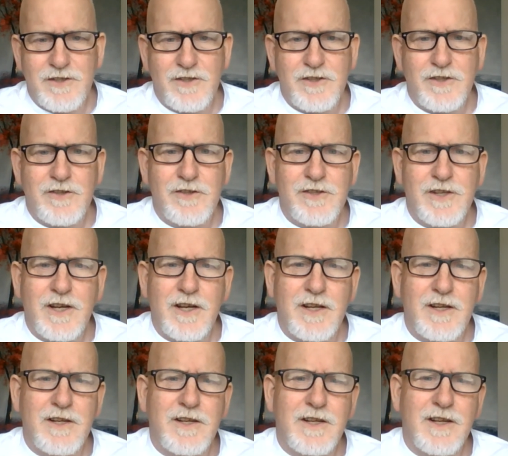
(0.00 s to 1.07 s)
church
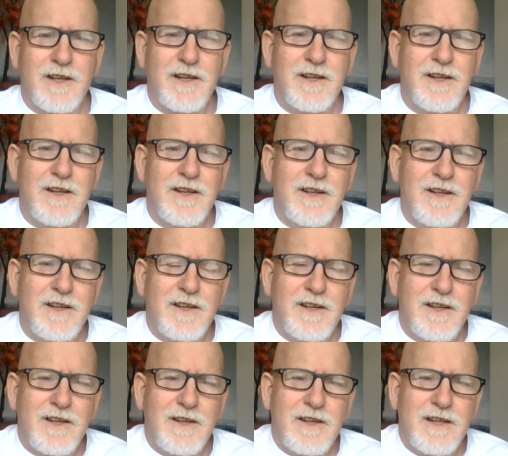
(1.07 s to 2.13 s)
had
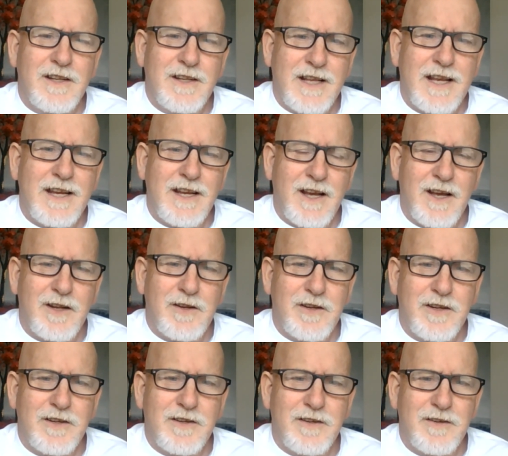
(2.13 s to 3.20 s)
they had
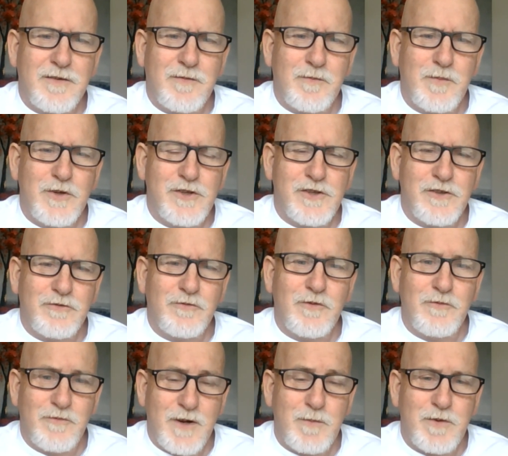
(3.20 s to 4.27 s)

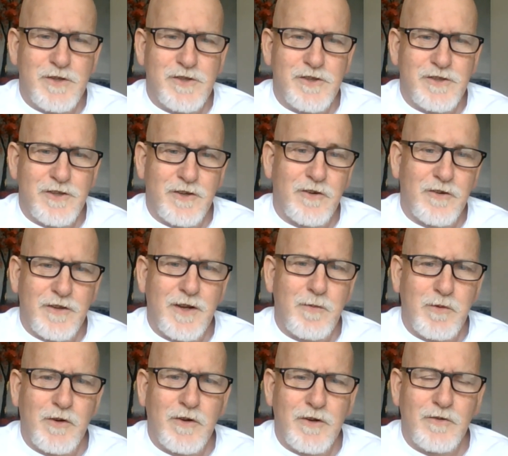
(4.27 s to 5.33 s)
reproduced it, or they
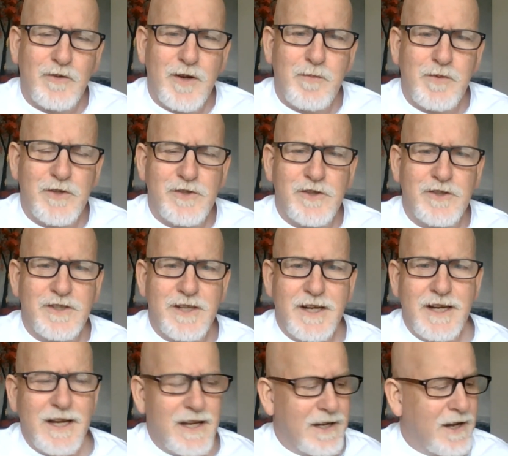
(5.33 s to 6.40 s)
were going to reproduce it
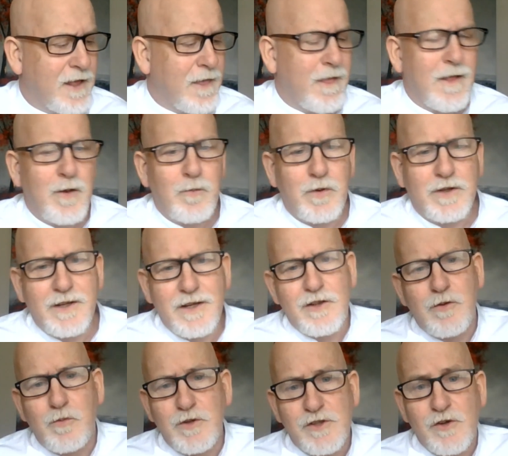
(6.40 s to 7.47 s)
again. But
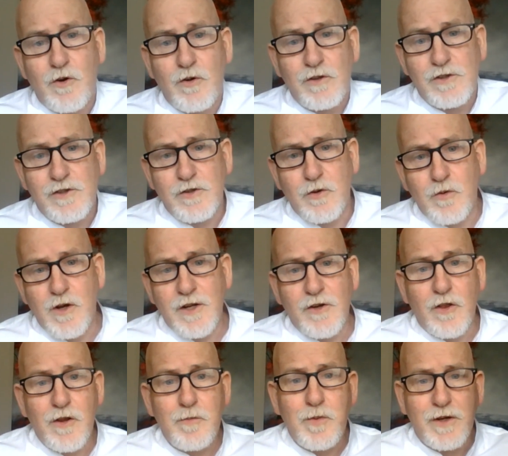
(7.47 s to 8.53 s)
there was also
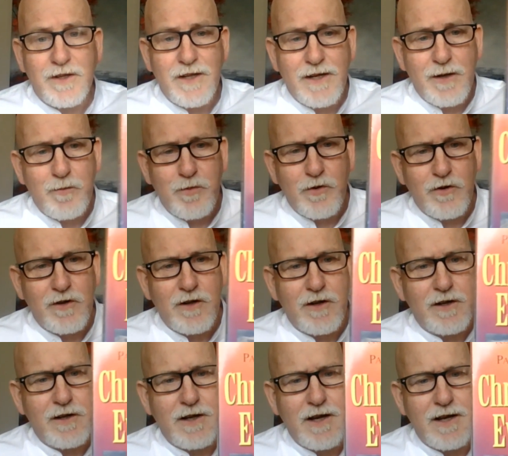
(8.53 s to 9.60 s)
another book that he had brought out,
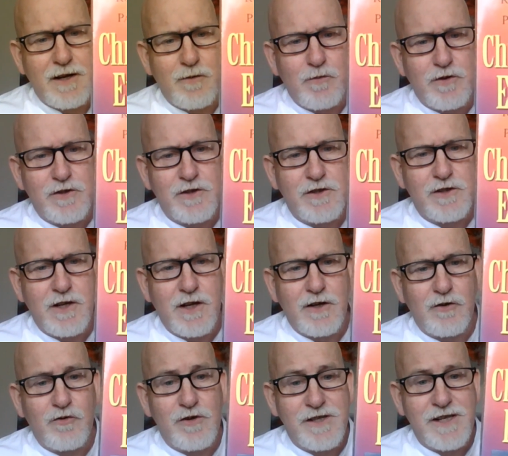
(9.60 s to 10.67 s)
and it was
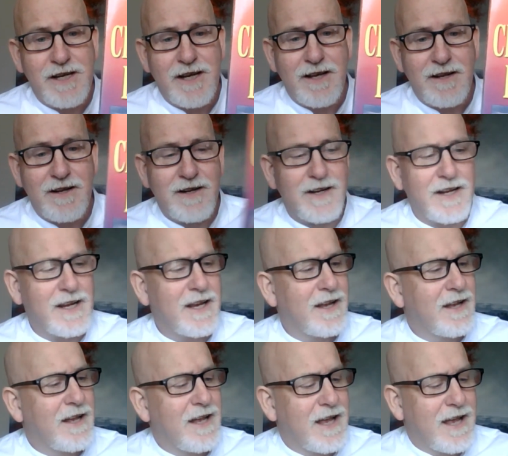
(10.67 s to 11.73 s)
Christianity,
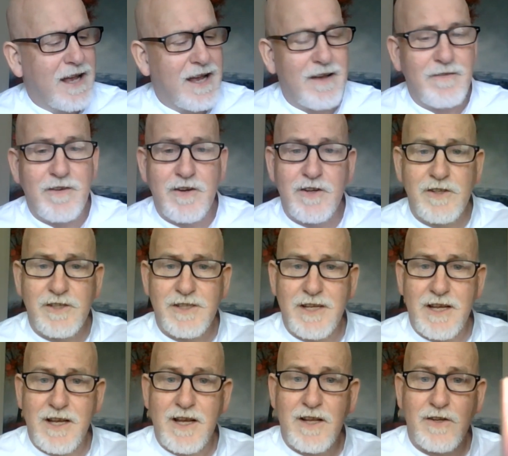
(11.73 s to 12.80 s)
Evidence
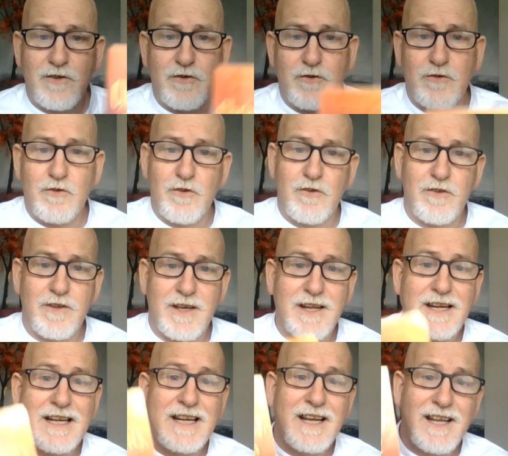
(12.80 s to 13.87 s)
and Truth. And
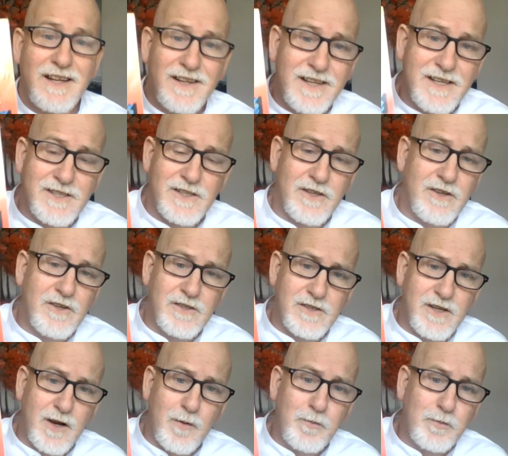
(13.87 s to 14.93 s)
again, this is
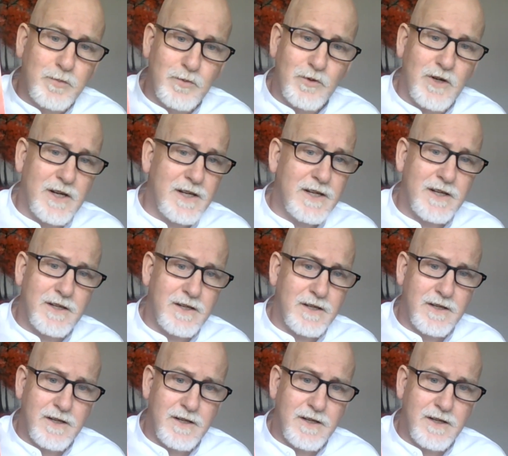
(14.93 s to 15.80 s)
a brilliant